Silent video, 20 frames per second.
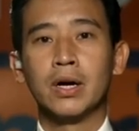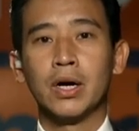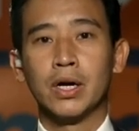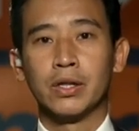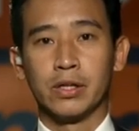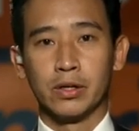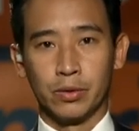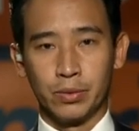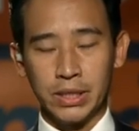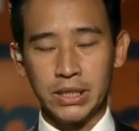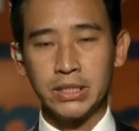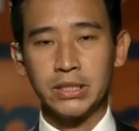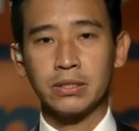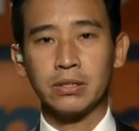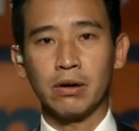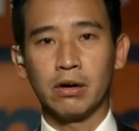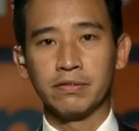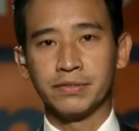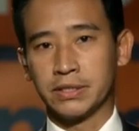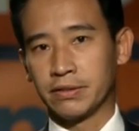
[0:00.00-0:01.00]
the risk
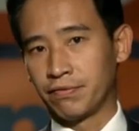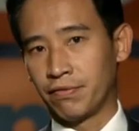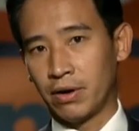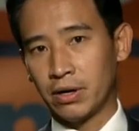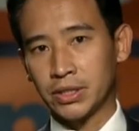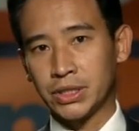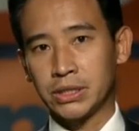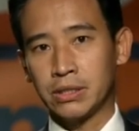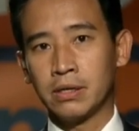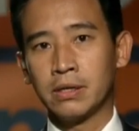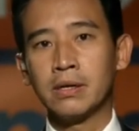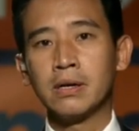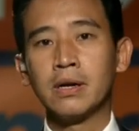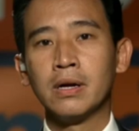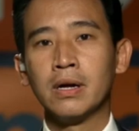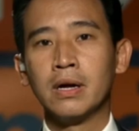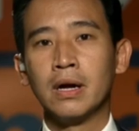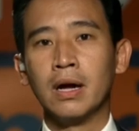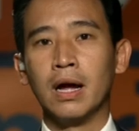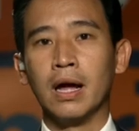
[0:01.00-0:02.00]
of subversion
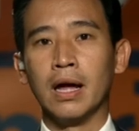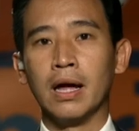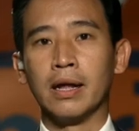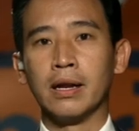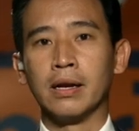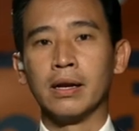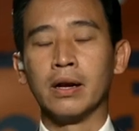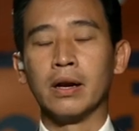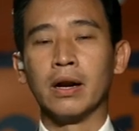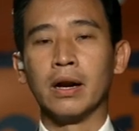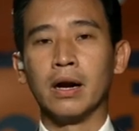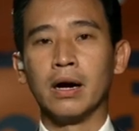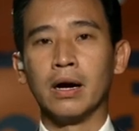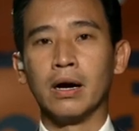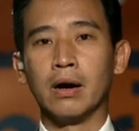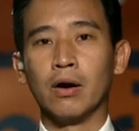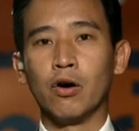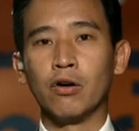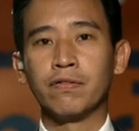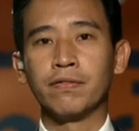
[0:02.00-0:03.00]
and
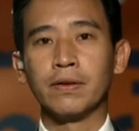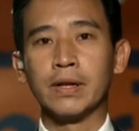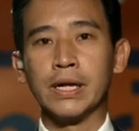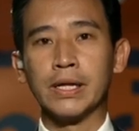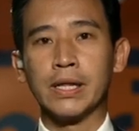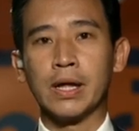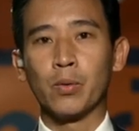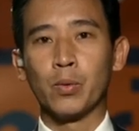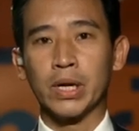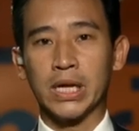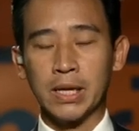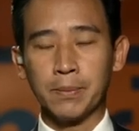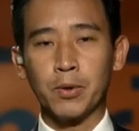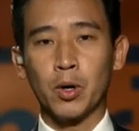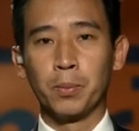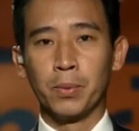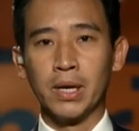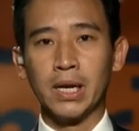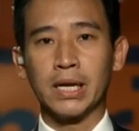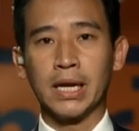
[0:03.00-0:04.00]
uh, hopefully that we keep
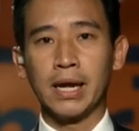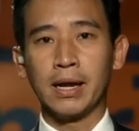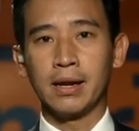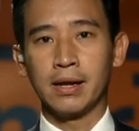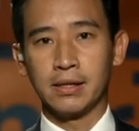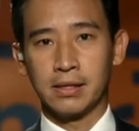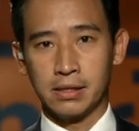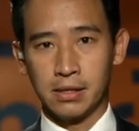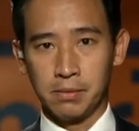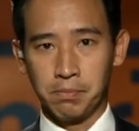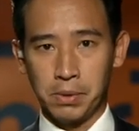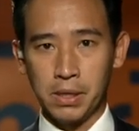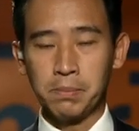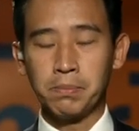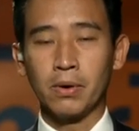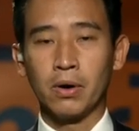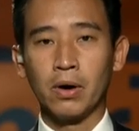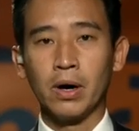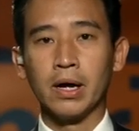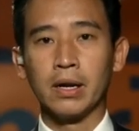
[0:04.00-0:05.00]
communicating to the
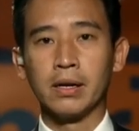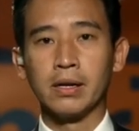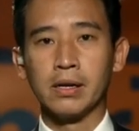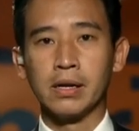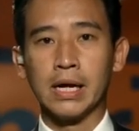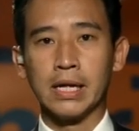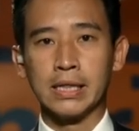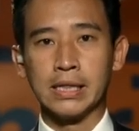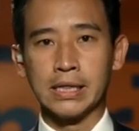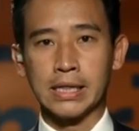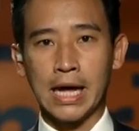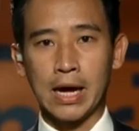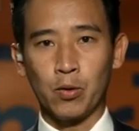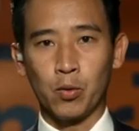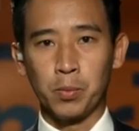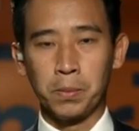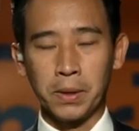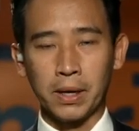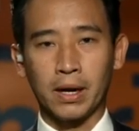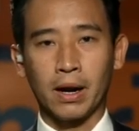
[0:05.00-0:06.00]
people and, and that will
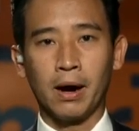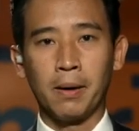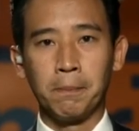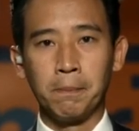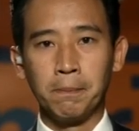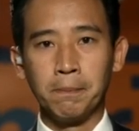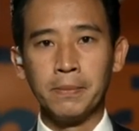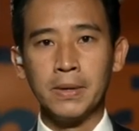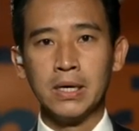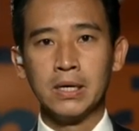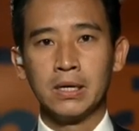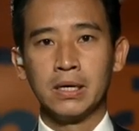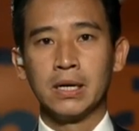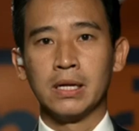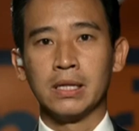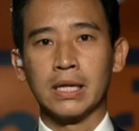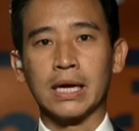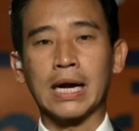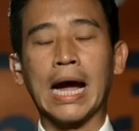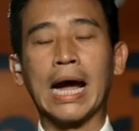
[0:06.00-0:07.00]
become
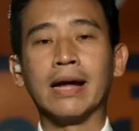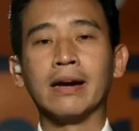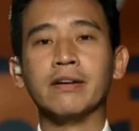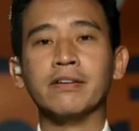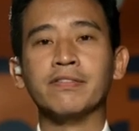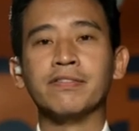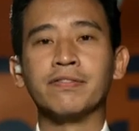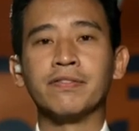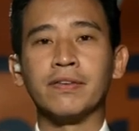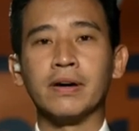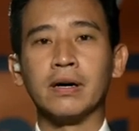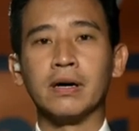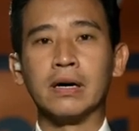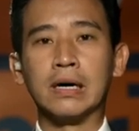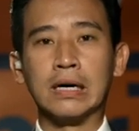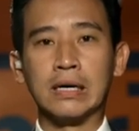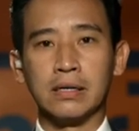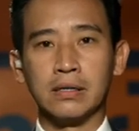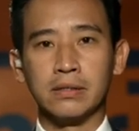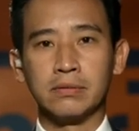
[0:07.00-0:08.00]
the kind of
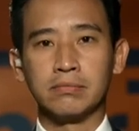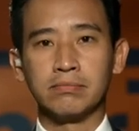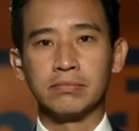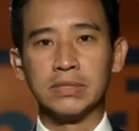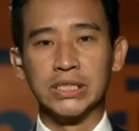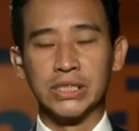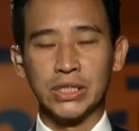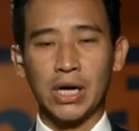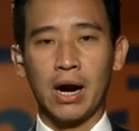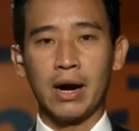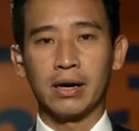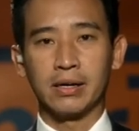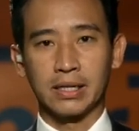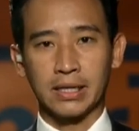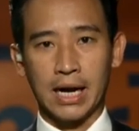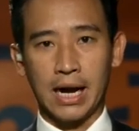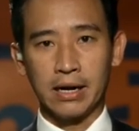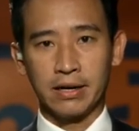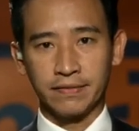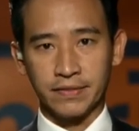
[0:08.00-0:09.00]
uh, desire, the
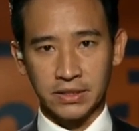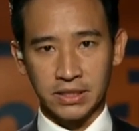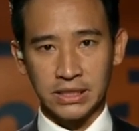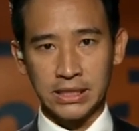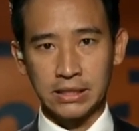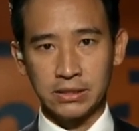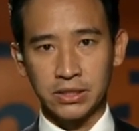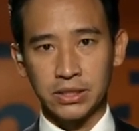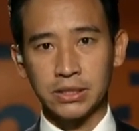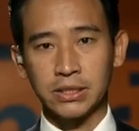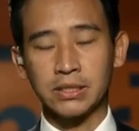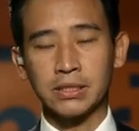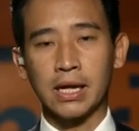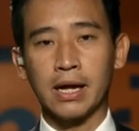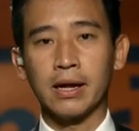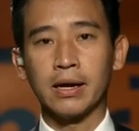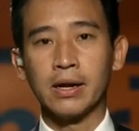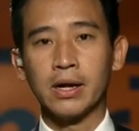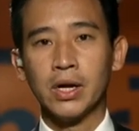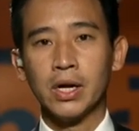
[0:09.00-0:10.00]
kind of consensus
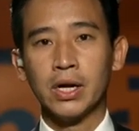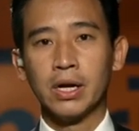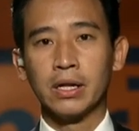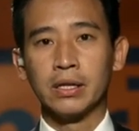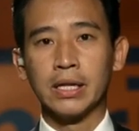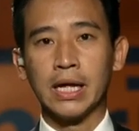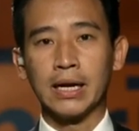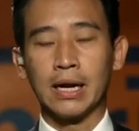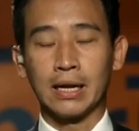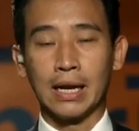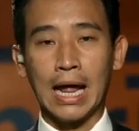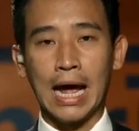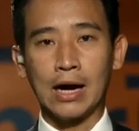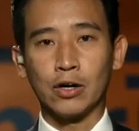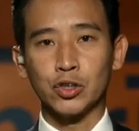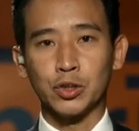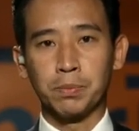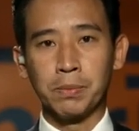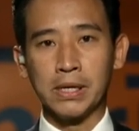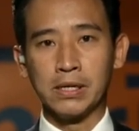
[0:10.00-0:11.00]
that, that
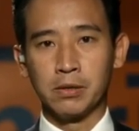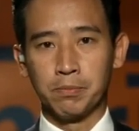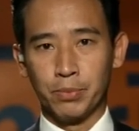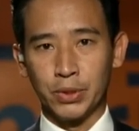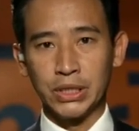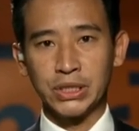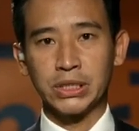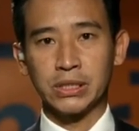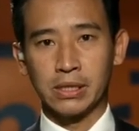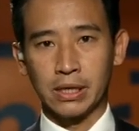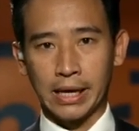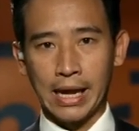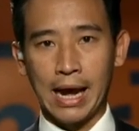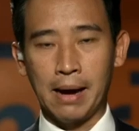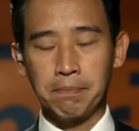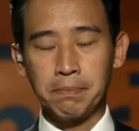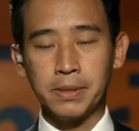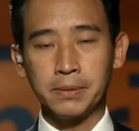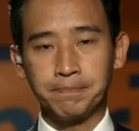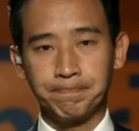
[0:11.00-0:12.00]
allows me to bridge the gap.